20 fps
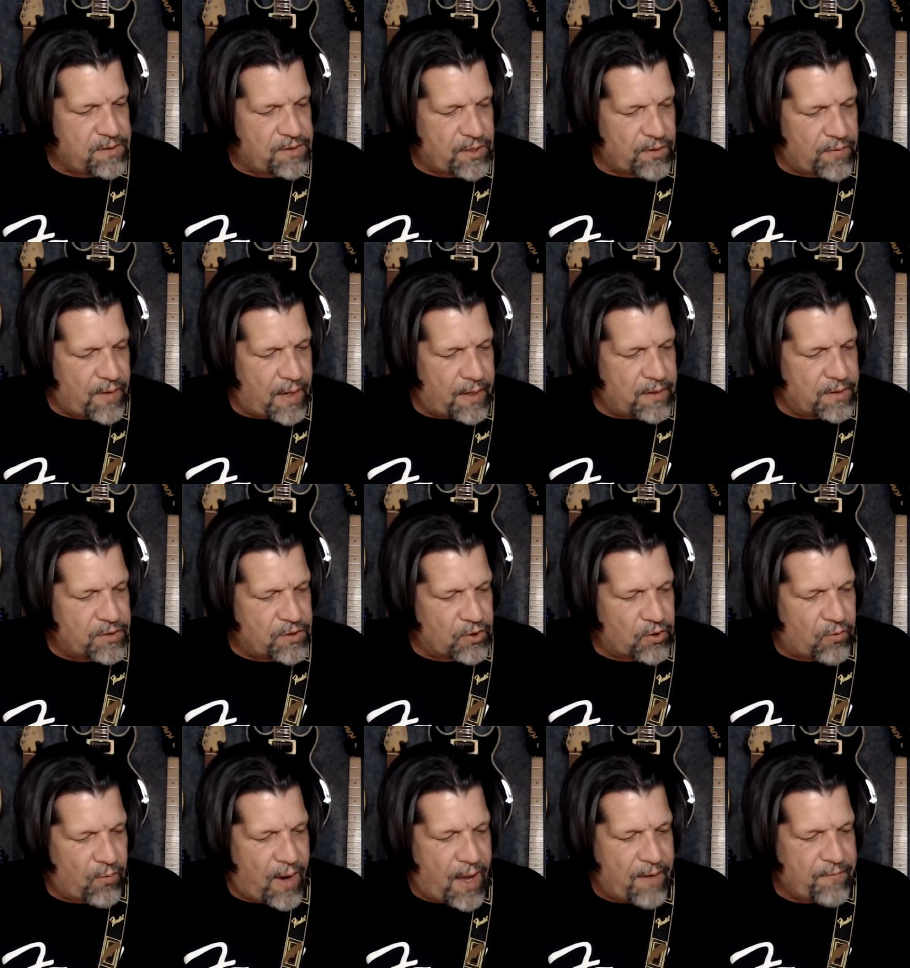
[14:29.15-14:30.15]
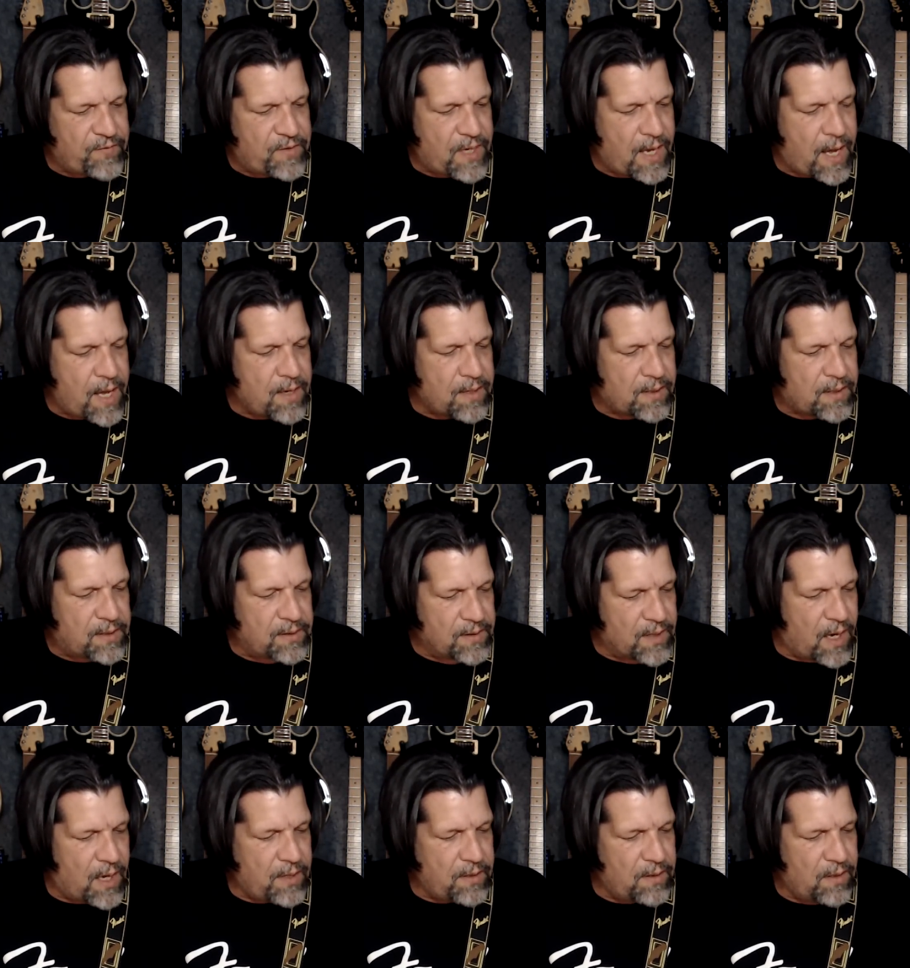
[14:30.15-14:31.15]
So that is a Graph Tech
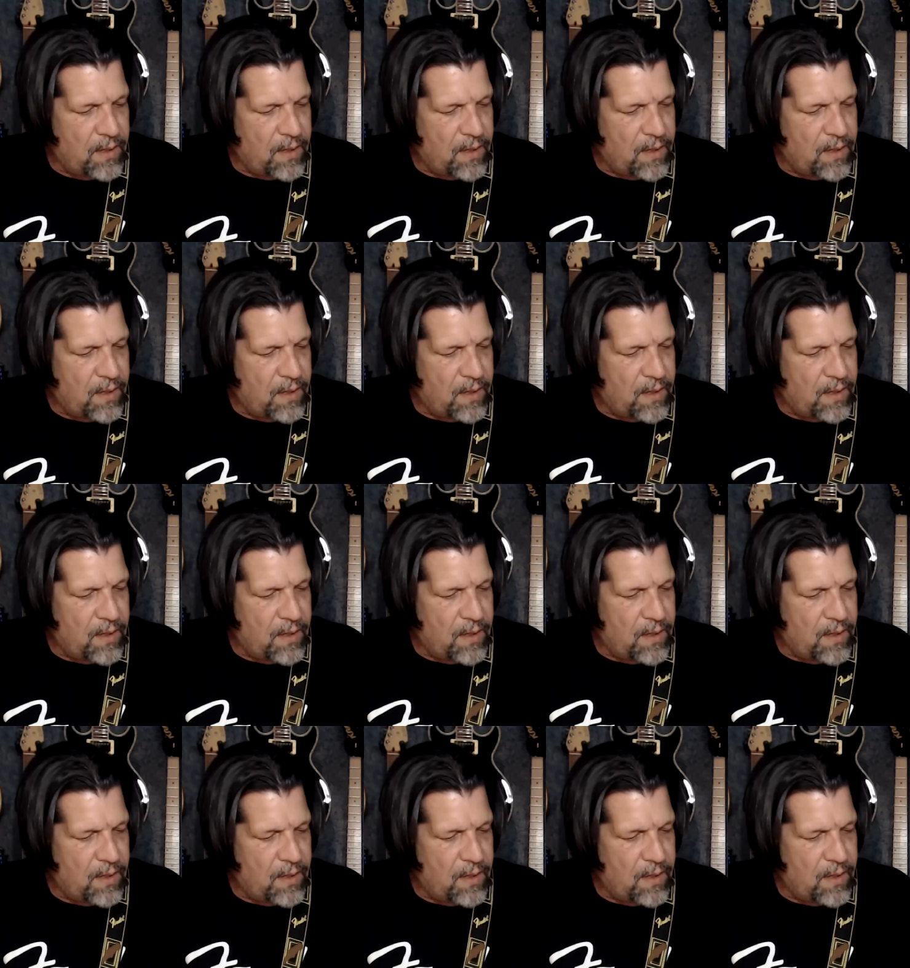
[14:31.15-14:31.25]
nut.